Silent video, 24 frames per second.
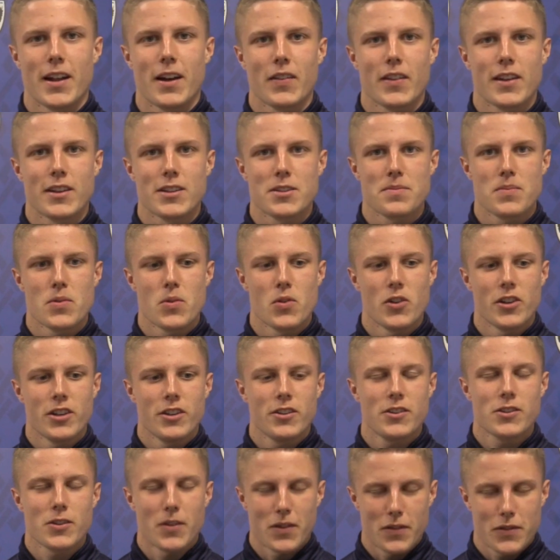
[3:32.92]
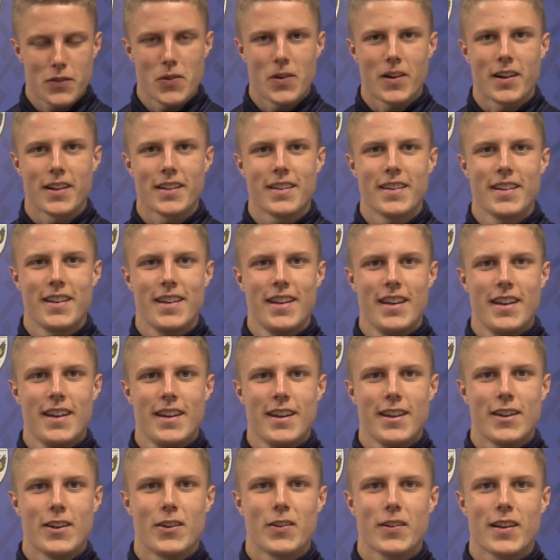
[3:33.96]
out there supporting you. So I thought I'd,
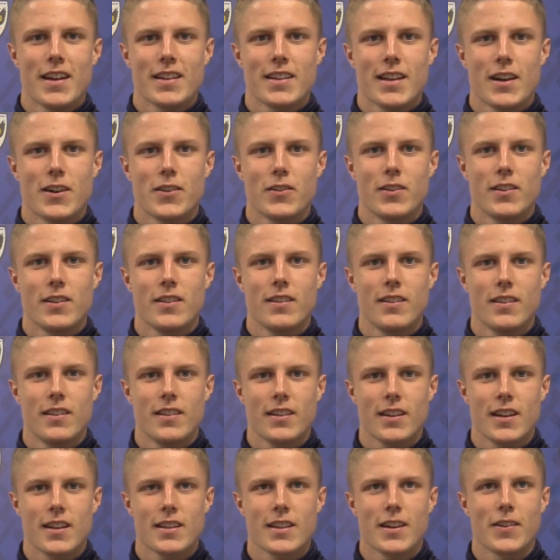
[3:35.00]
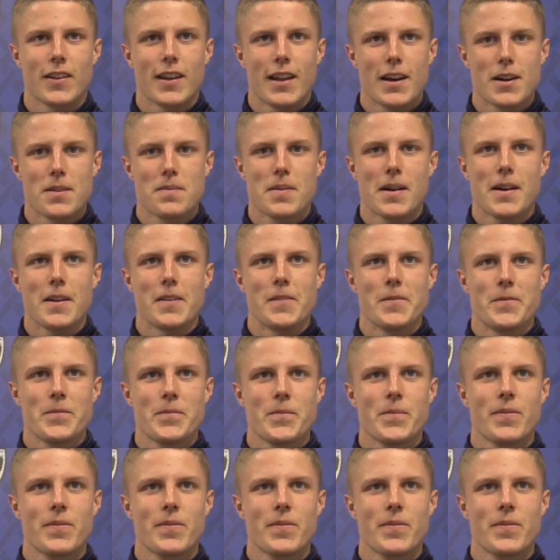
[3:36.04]
you know, get down and help out.